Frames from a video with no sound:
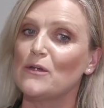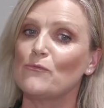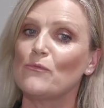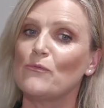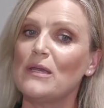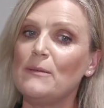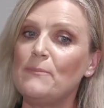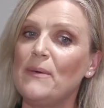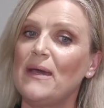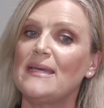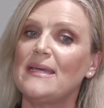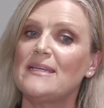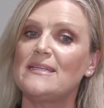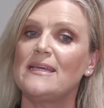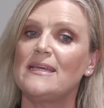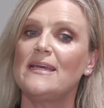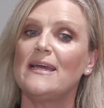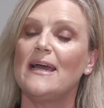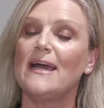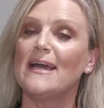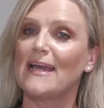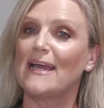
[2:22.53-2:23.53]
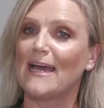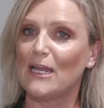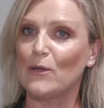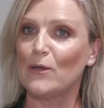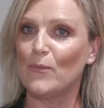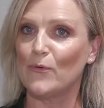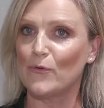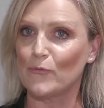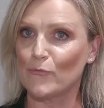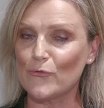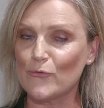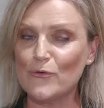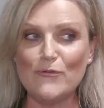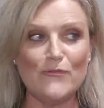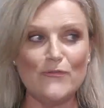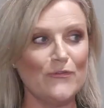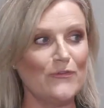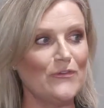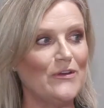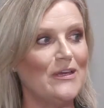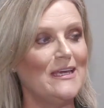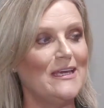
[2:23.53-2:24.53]
repainting a ColourBond
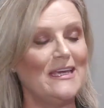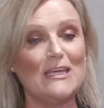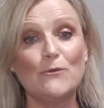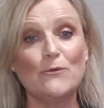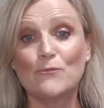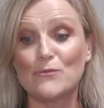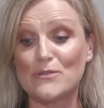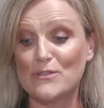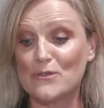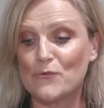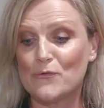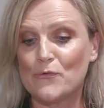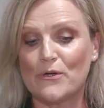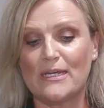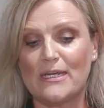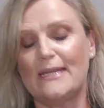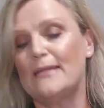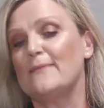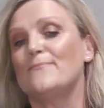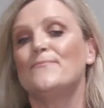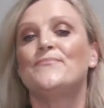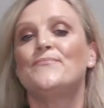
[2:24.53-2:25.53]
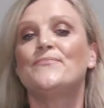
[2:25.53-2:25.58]
roof. It was green.